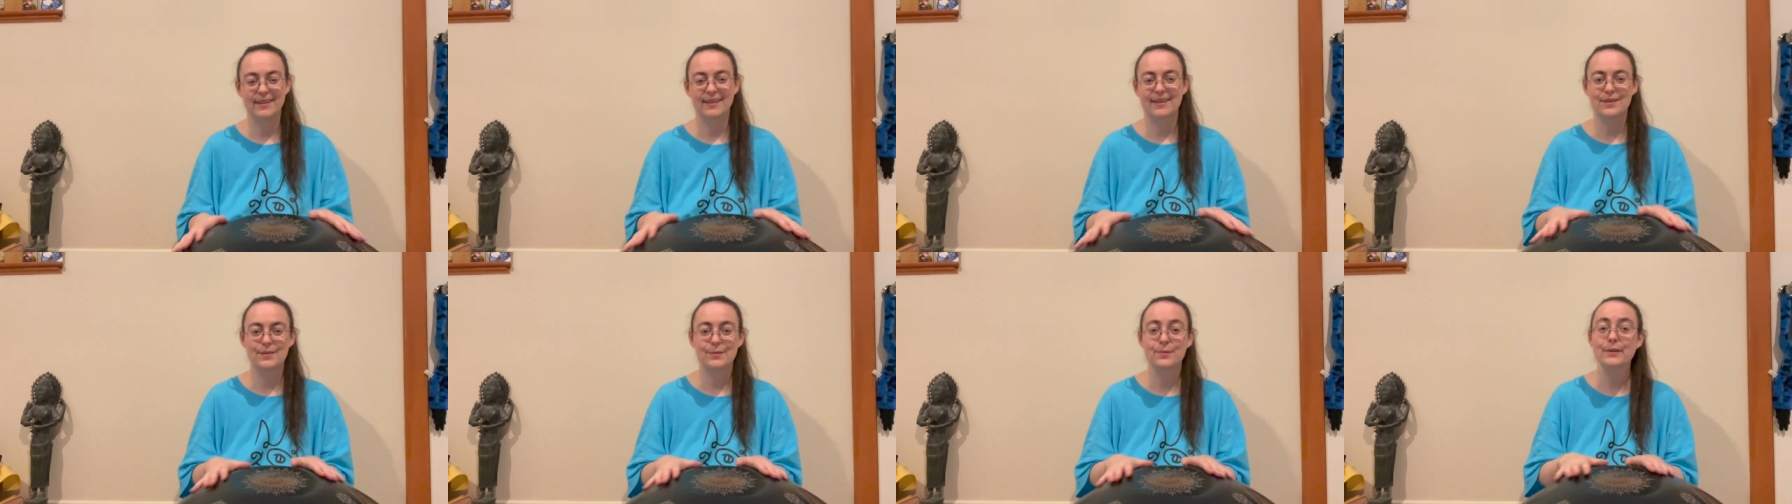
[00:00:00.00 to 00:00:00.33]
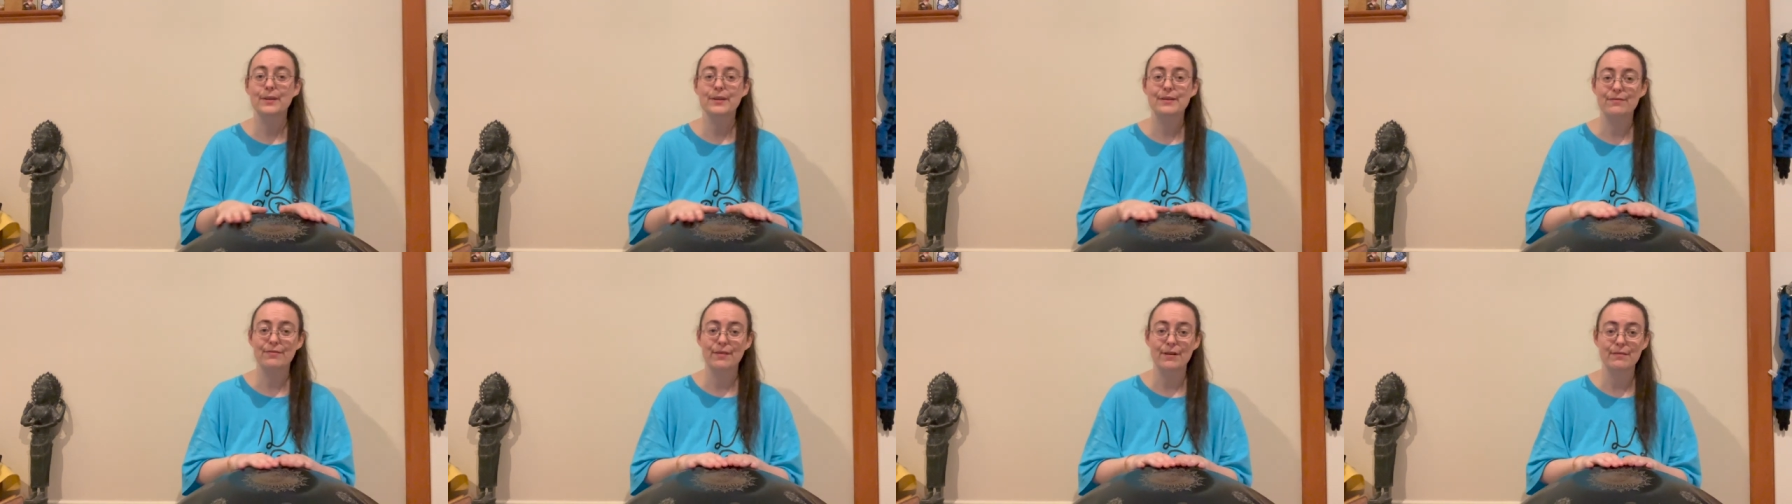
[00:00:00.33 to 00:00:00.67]
It's
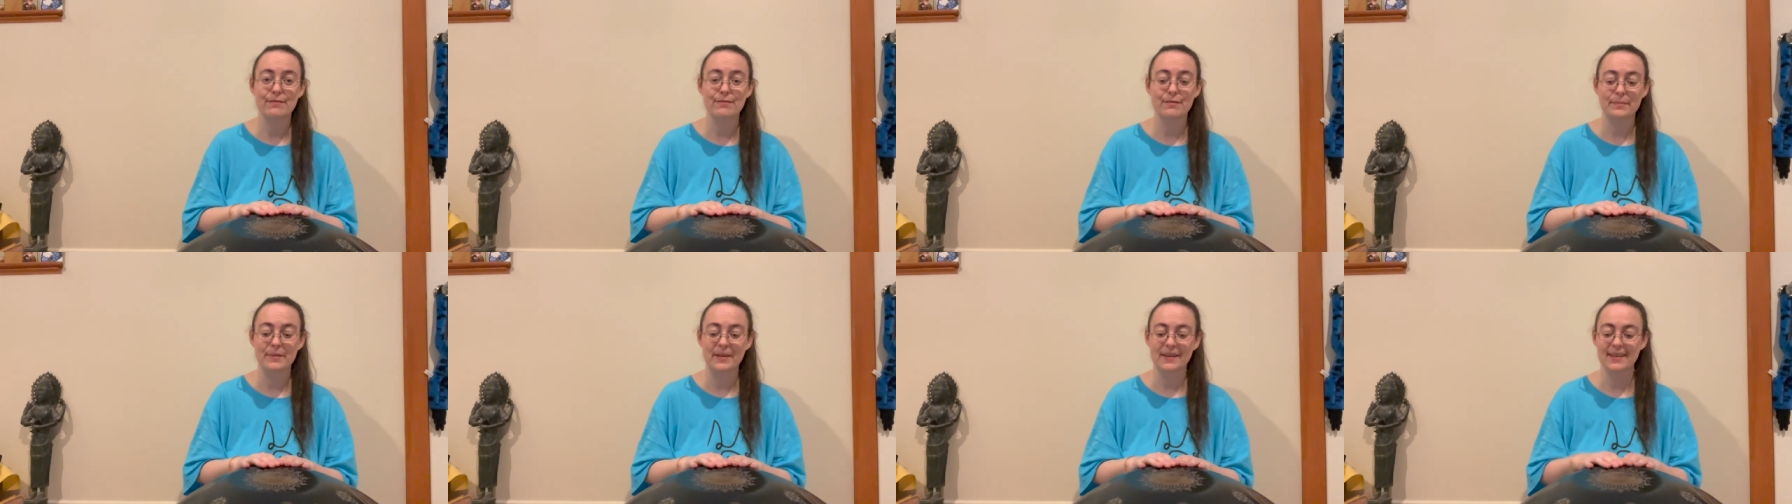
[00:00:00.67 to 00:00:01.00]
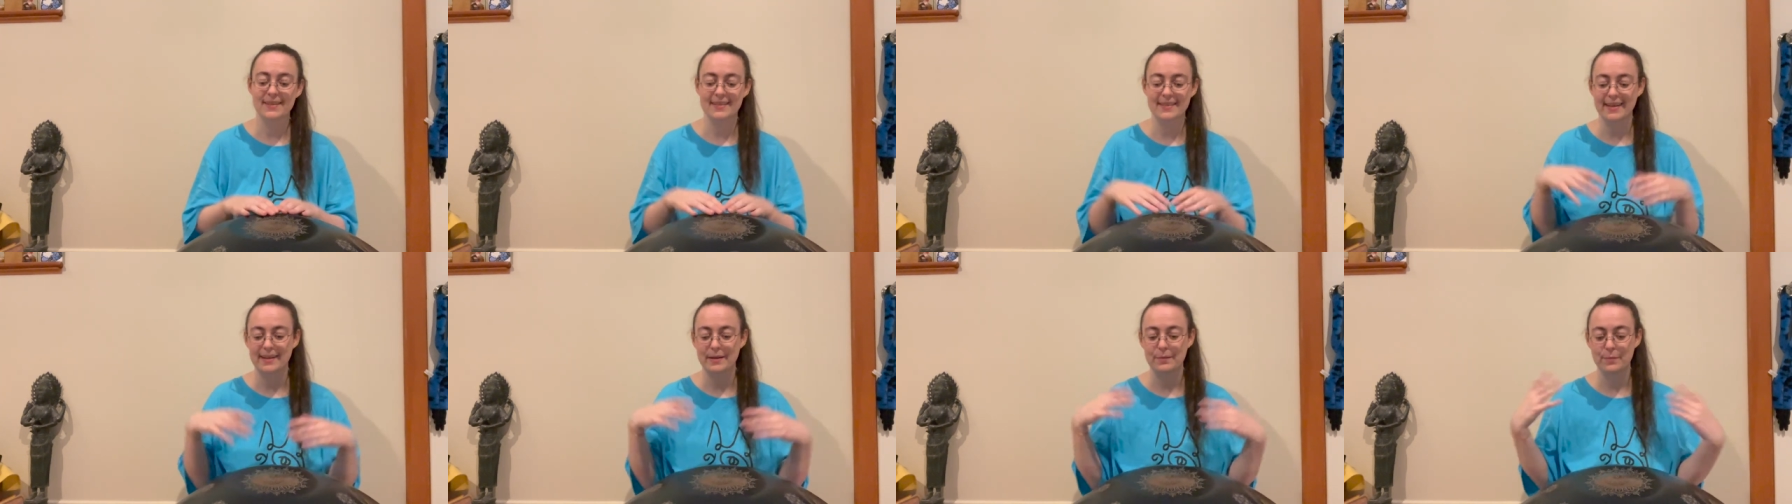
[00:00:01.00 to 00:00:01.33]
really fun for me
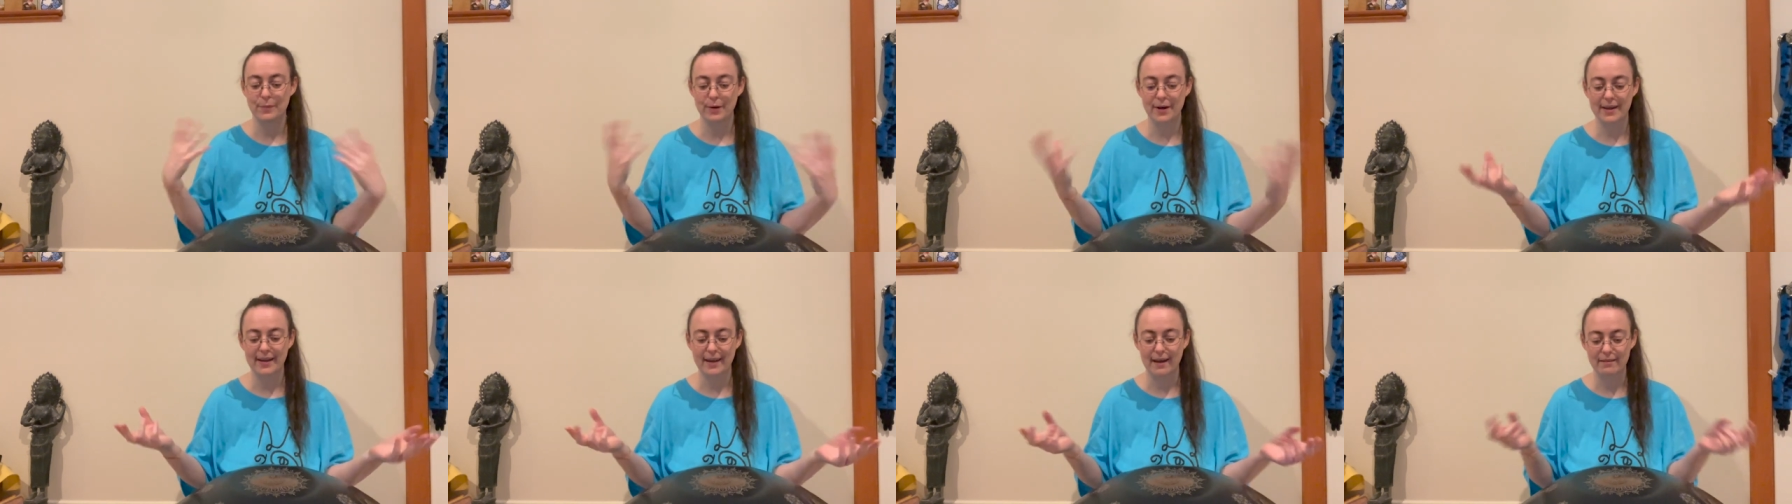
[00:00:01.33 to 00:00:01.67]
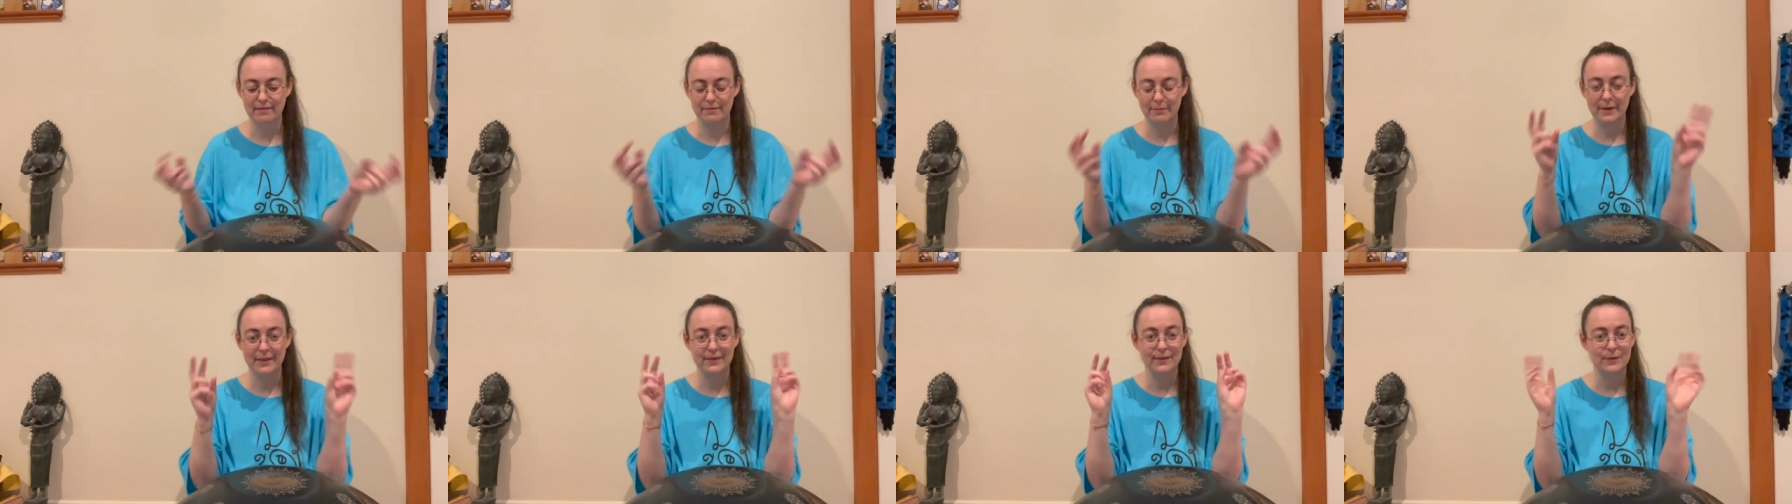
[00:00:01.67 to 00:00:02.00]
because I can break out
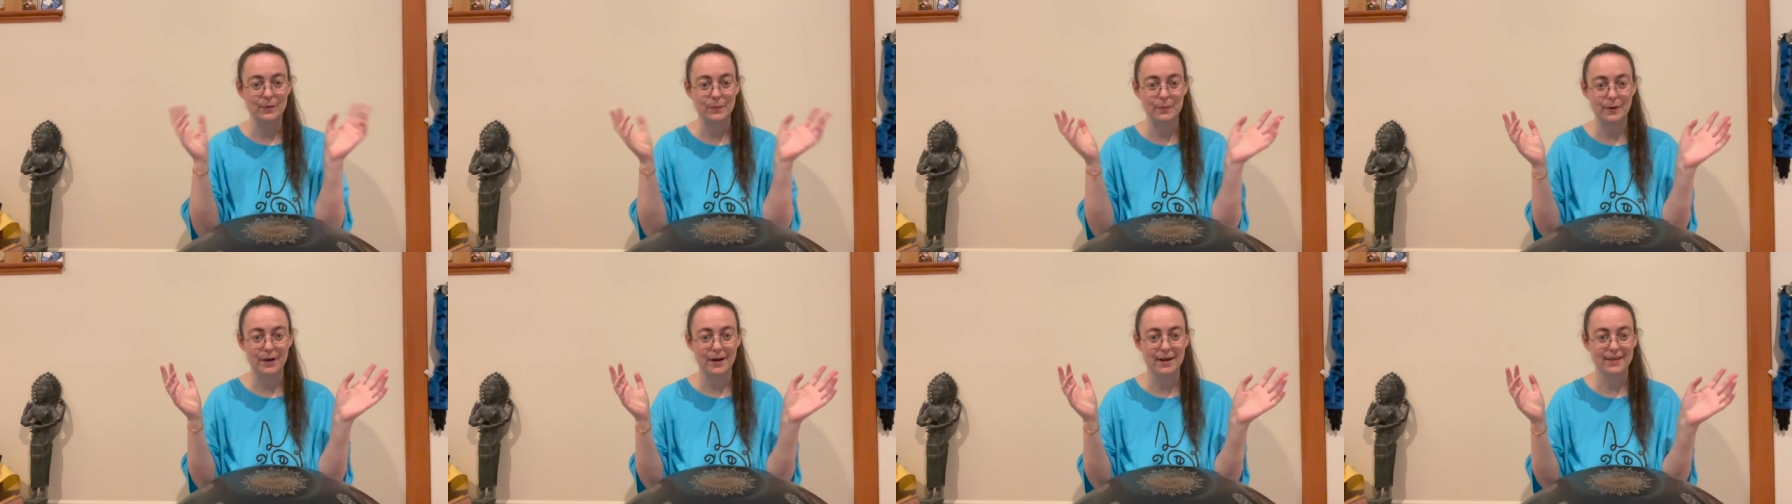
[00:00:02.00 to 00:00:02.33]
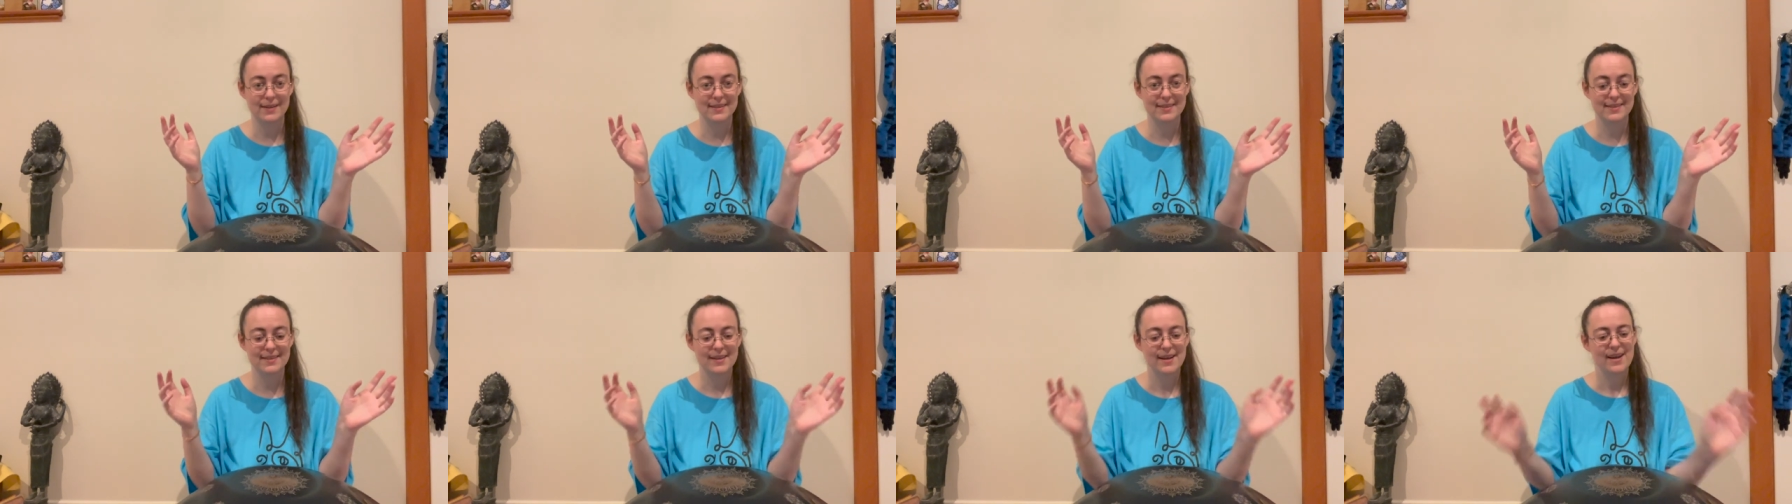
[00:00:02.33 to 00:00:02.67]
of my little
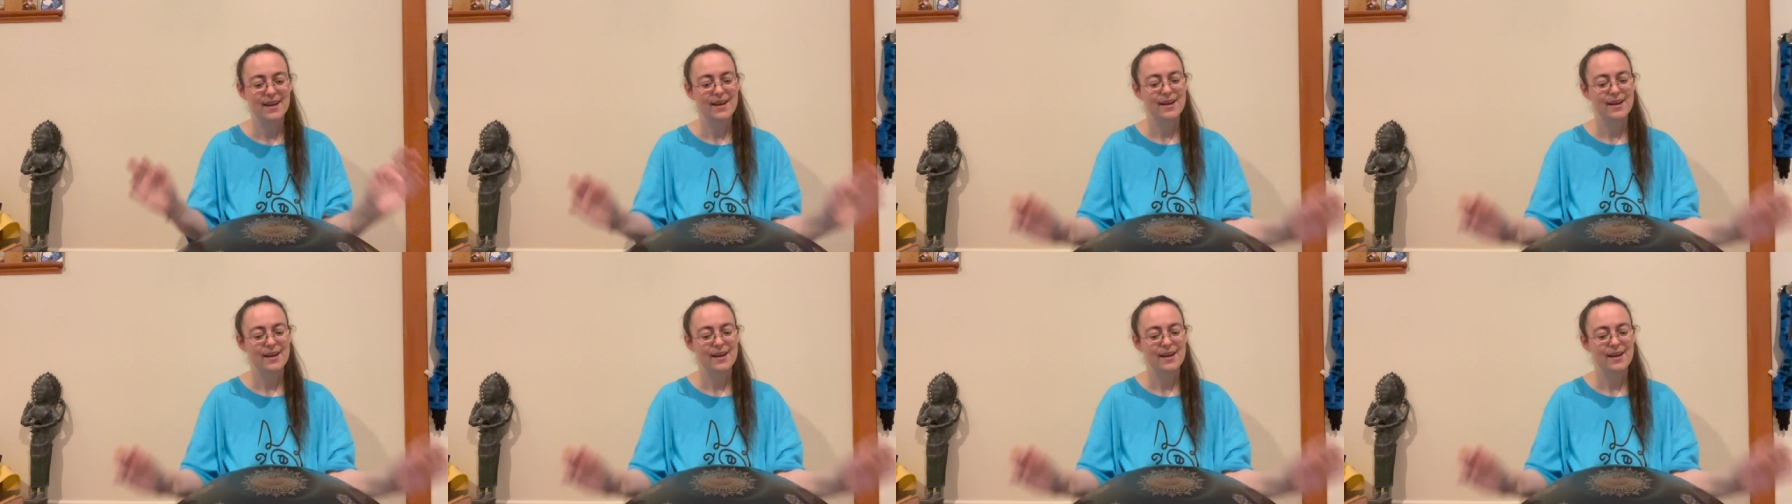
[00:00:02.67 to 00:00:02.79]
box.